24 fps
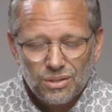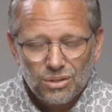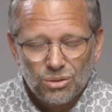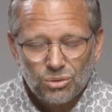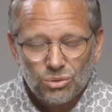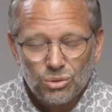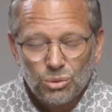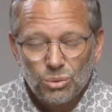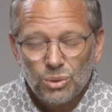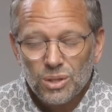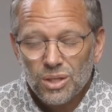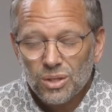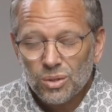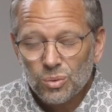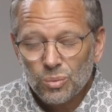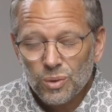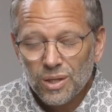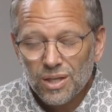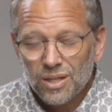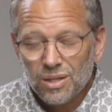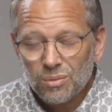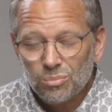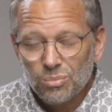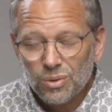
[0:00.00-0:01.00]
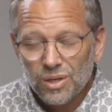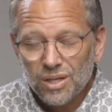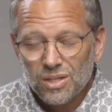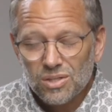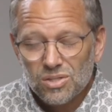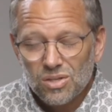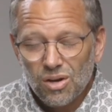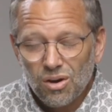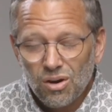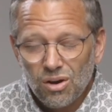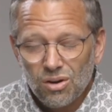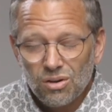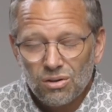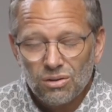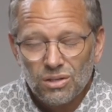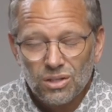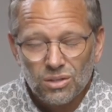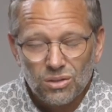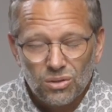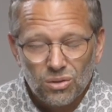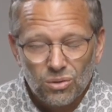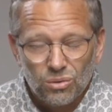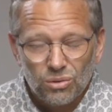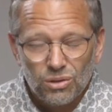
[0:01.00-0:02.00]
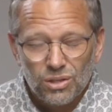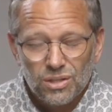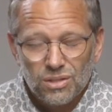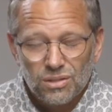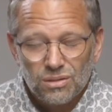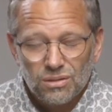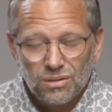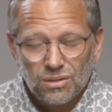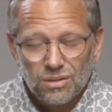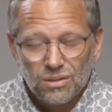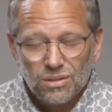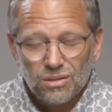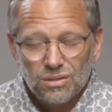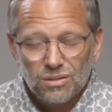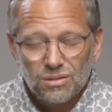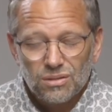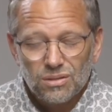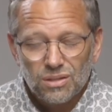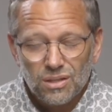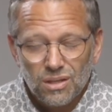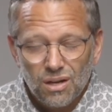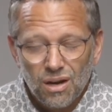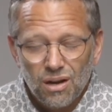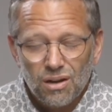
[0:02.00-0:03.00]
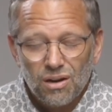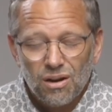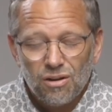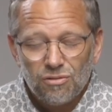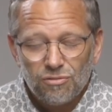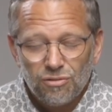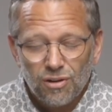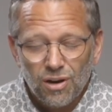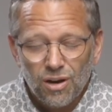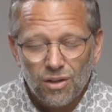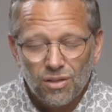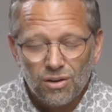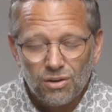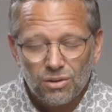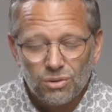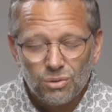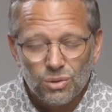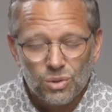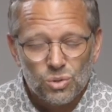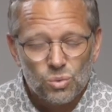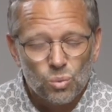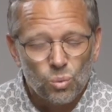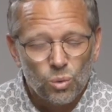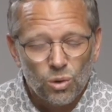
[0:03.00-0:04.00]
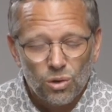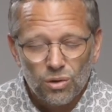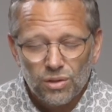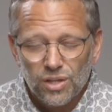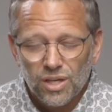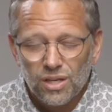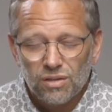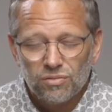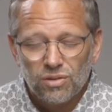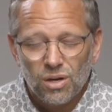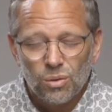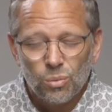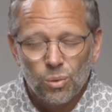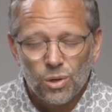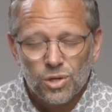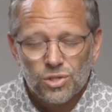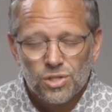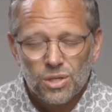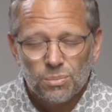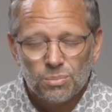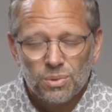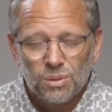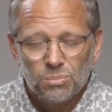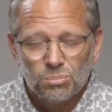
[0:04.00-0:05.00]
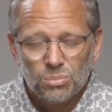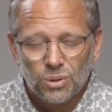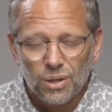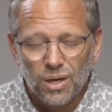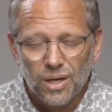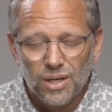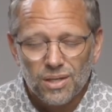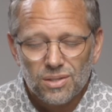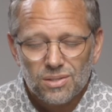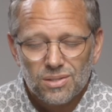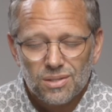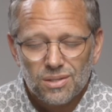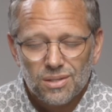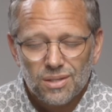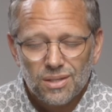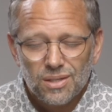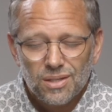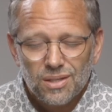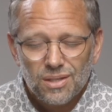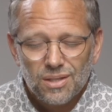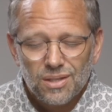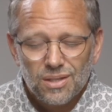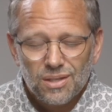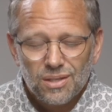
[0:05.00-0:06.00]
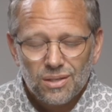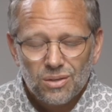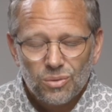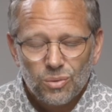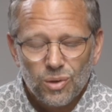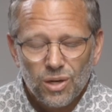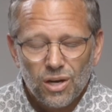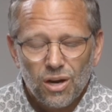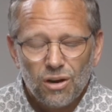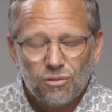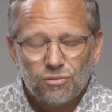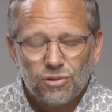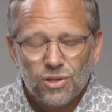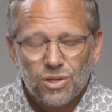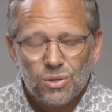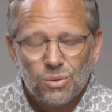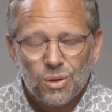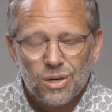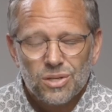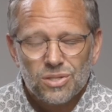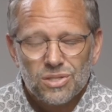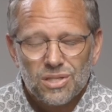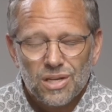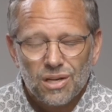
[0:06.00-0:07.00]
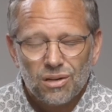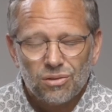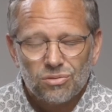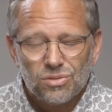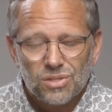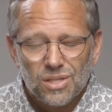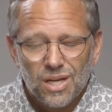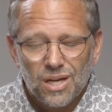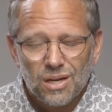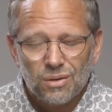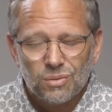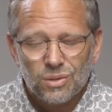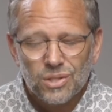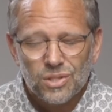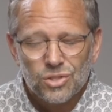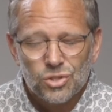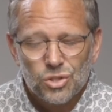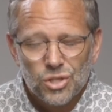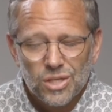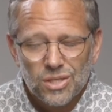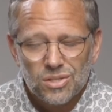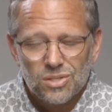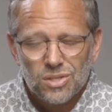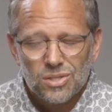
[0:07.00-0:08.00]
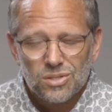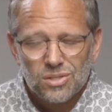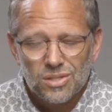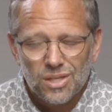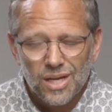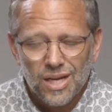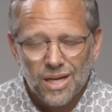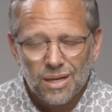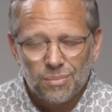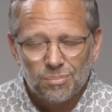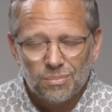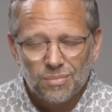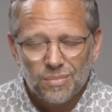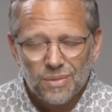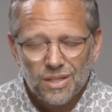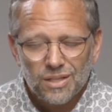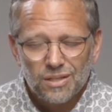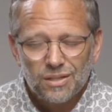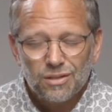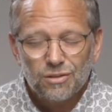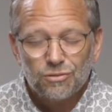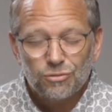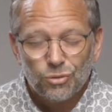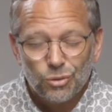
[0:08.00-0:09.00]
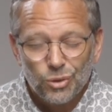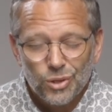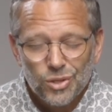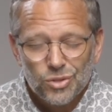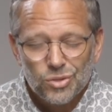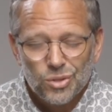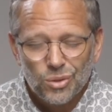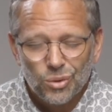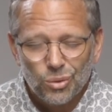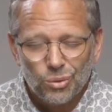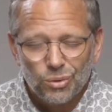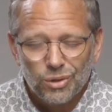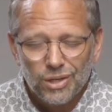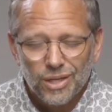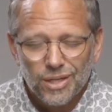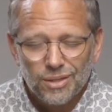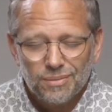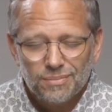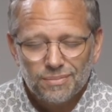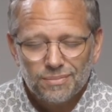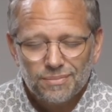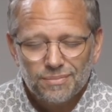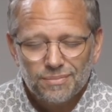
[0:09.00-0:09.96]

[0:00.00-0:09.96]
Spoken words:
You'll do it in a way that brings honor and glory to God our Father, who is worthy of our worship and praise. We offer you ourselves now in Jesus' name for his glory.